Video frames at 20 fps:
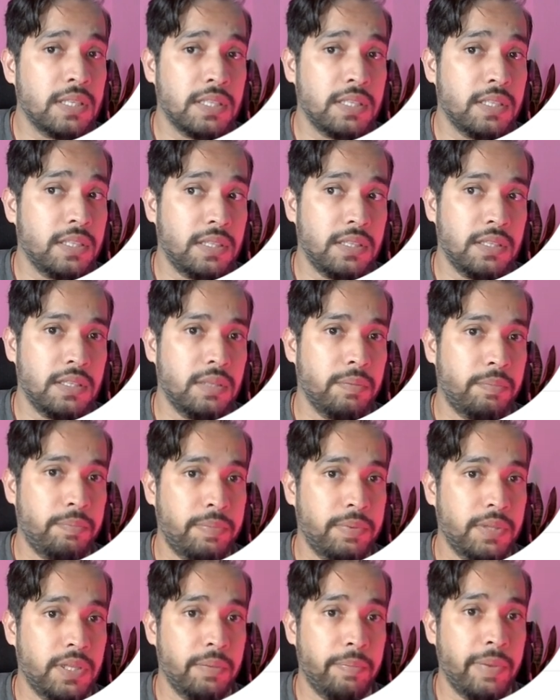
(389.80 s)

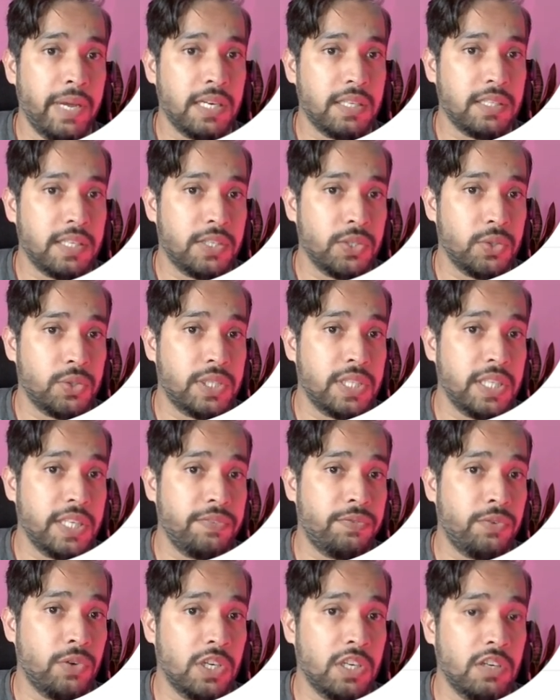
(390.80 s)
the banner that you see
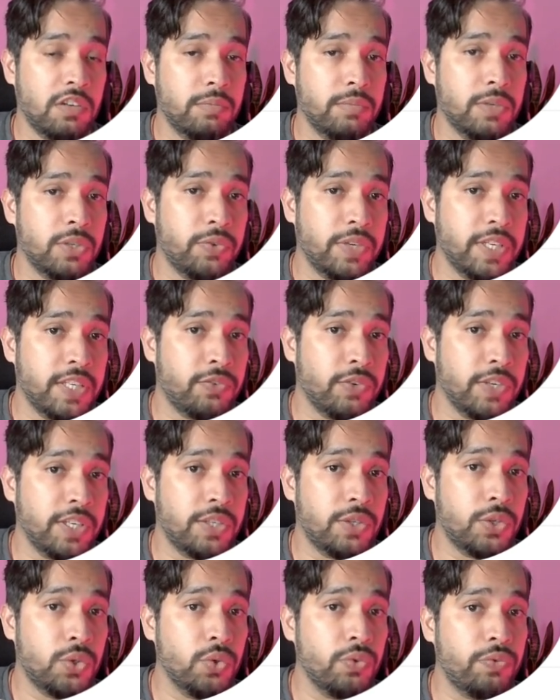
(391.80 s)
for November
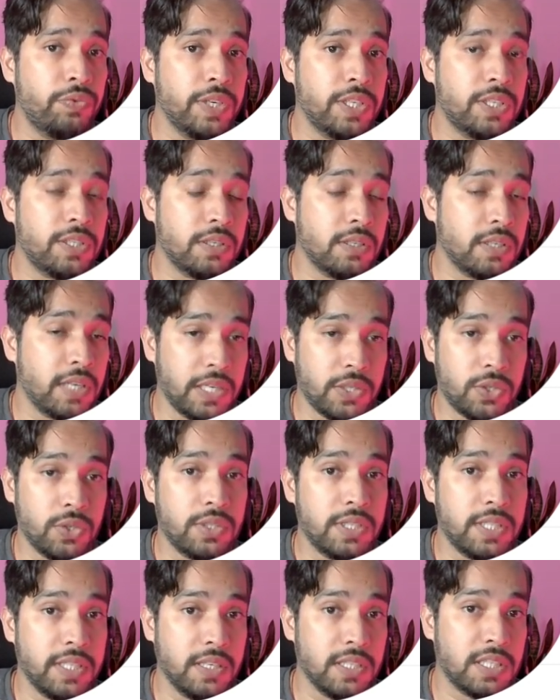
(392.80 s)
2022 feature. I should
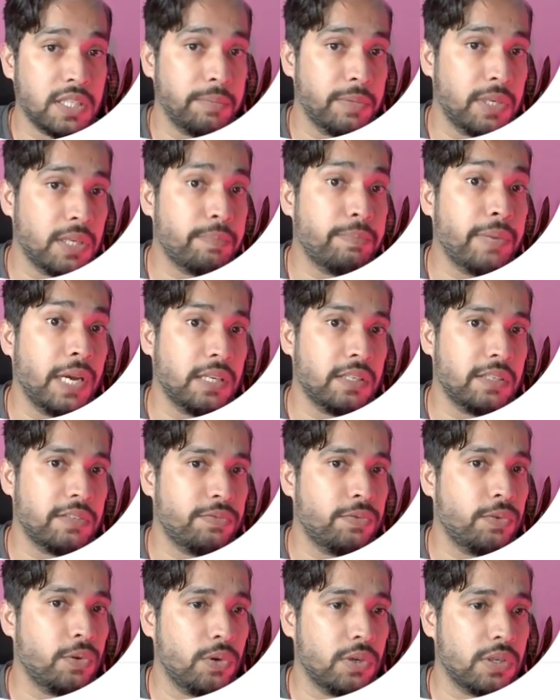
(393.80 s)
see a similar banner
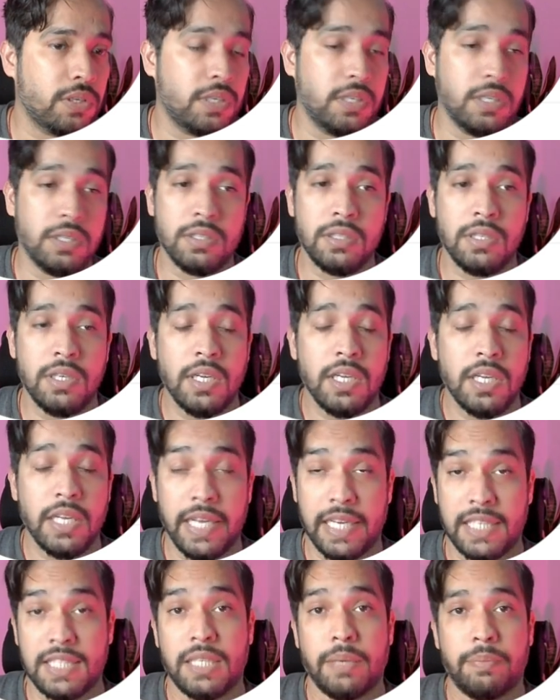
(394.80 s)
for
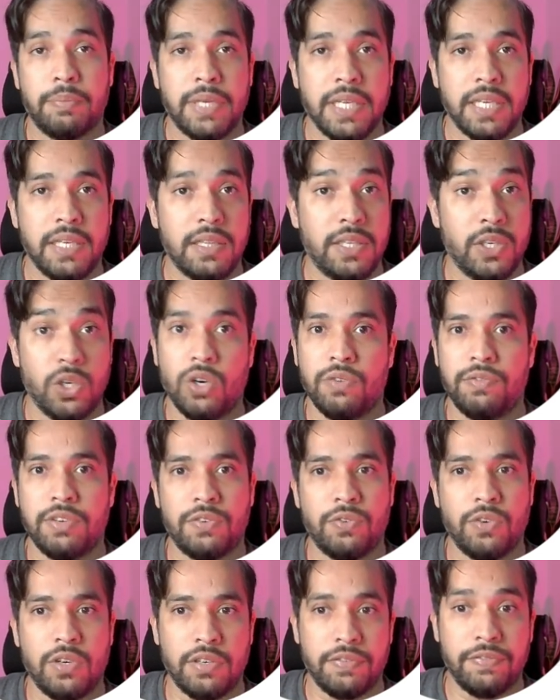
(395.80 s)
accepting the offer
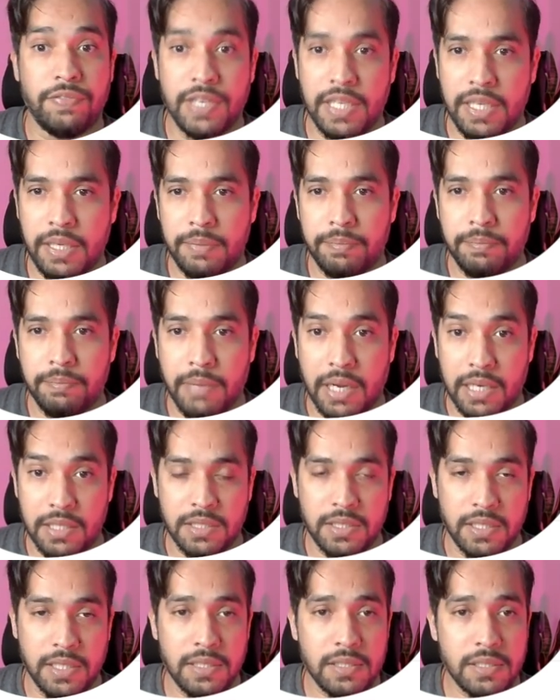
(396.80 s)
for a free managed
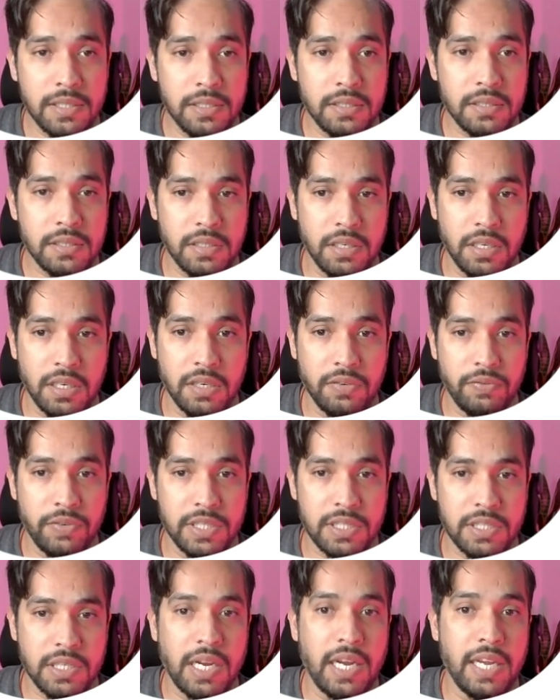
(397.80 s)
instance,
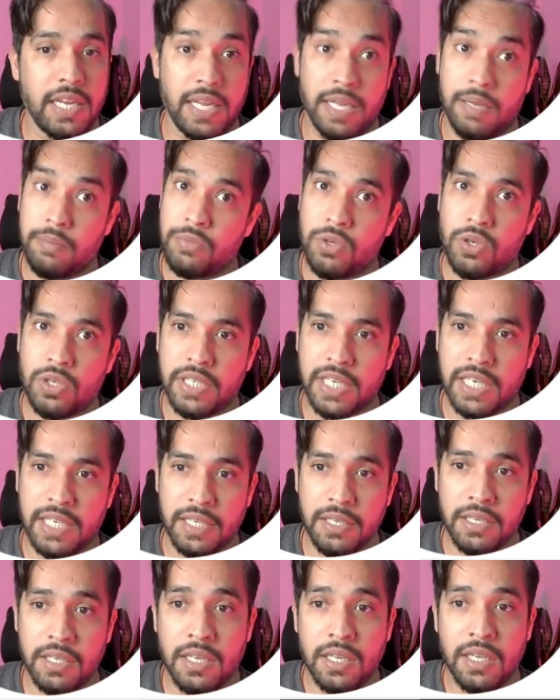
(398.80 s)
which I am not
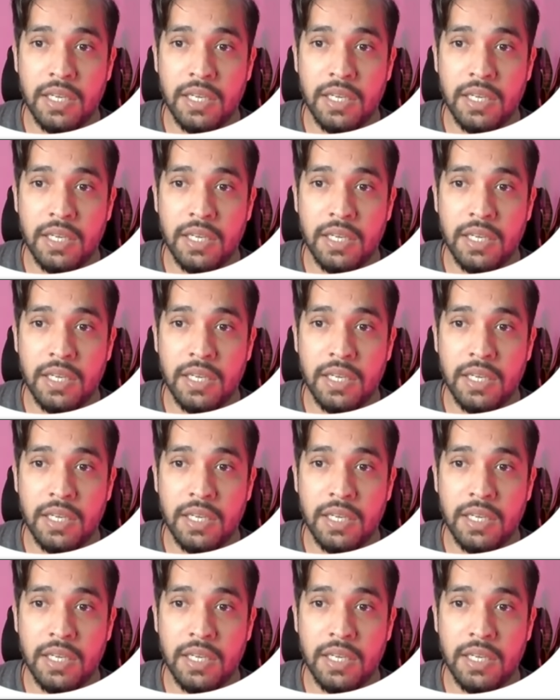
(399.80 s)
getting.